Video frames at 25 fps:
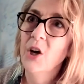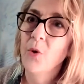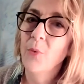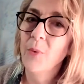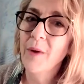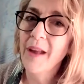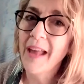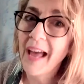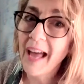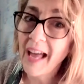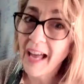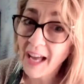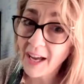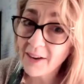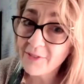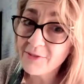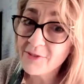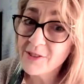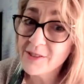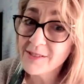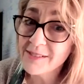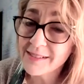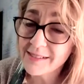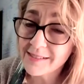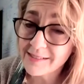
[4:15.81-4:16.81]
we have
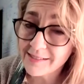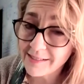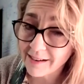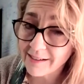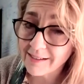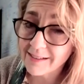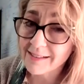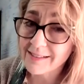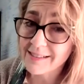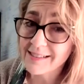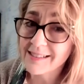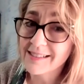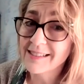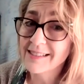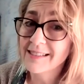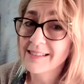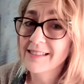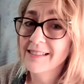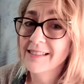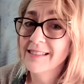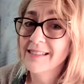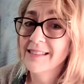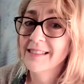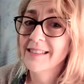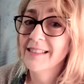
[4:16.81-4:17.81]
to start
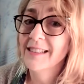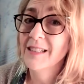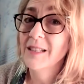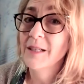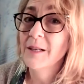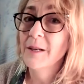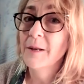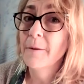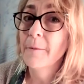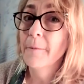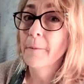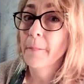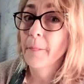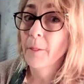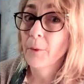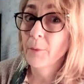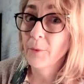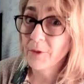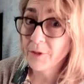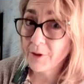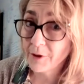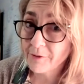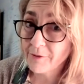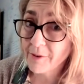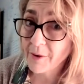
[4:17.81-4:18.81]

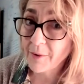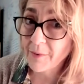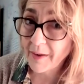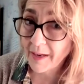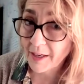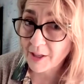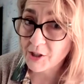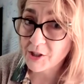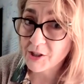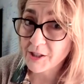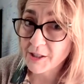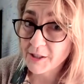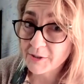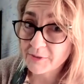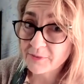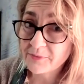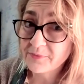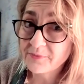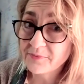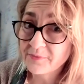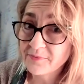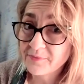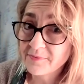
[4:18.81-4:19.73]
with our foundation.